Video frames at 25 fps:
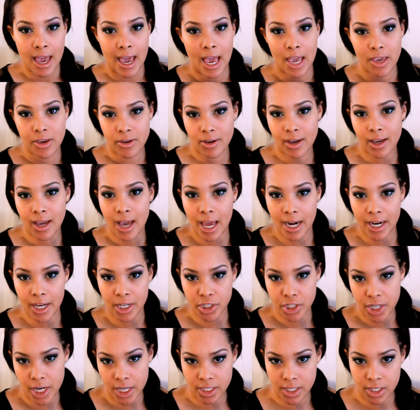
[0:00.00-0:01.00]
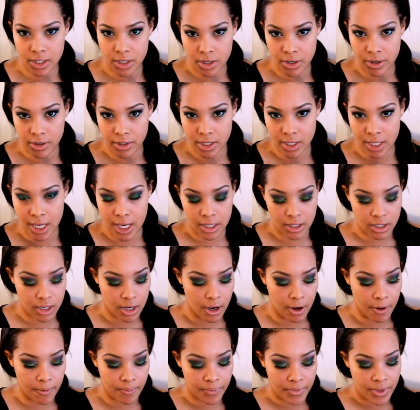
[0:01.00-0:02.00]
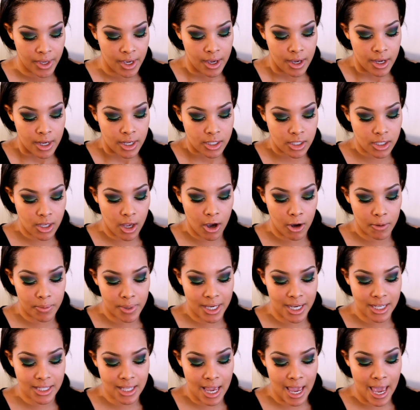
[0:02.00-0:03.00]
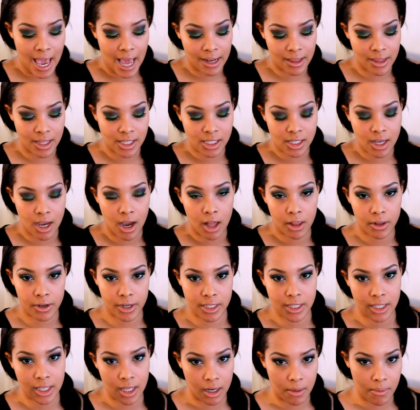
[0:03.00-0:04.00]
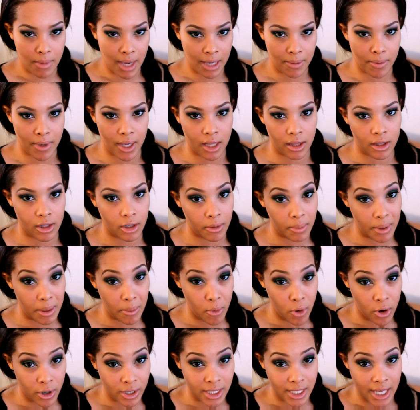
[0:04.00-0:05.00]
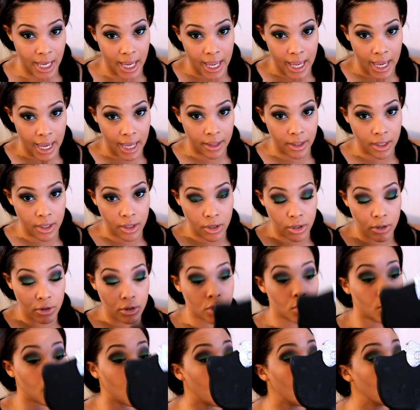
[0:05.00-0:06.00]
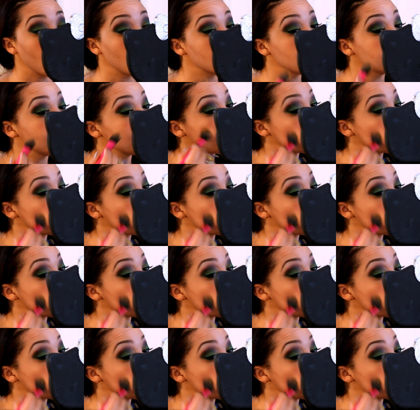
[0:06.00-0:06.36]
and you can kind of adjust it to your skin tone. So because I added this color, it's going to make me a little bit more tan than usual.